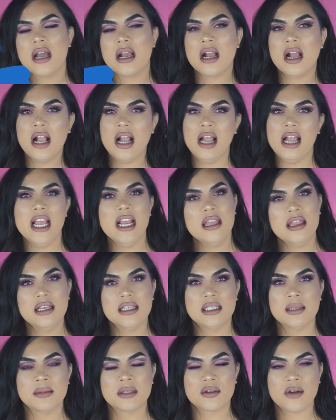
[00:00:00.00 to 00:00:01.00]
click
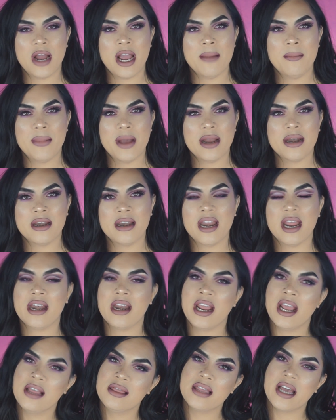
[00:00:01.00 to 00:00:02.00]
the subscribe button,
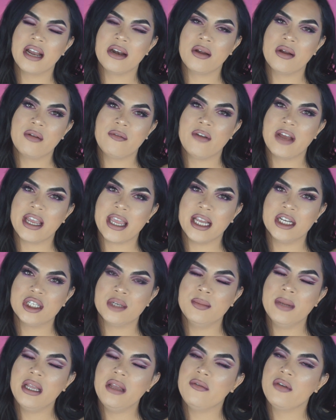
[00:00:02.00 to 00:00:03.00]
and hit that
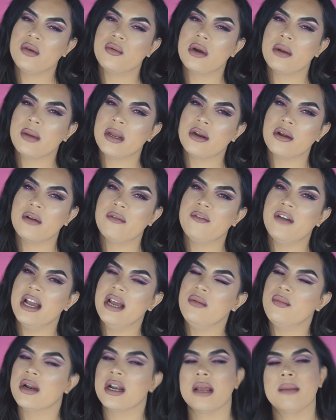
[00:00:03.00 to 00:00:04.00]
notification bell if you want to be
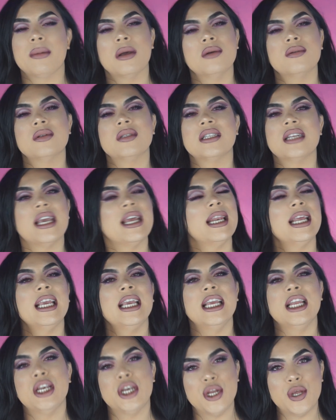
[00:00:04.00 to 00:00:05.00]
notified when I post
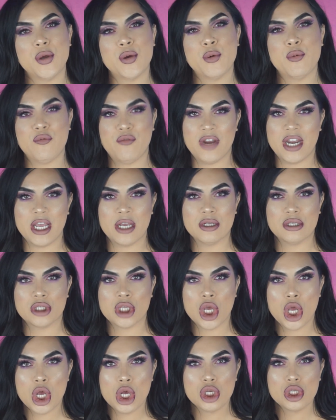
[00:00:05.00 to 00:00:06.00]
any new
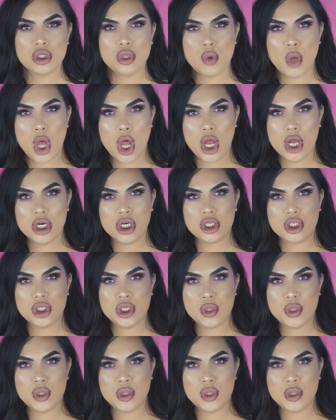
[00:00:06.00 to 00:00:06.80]
videos. So on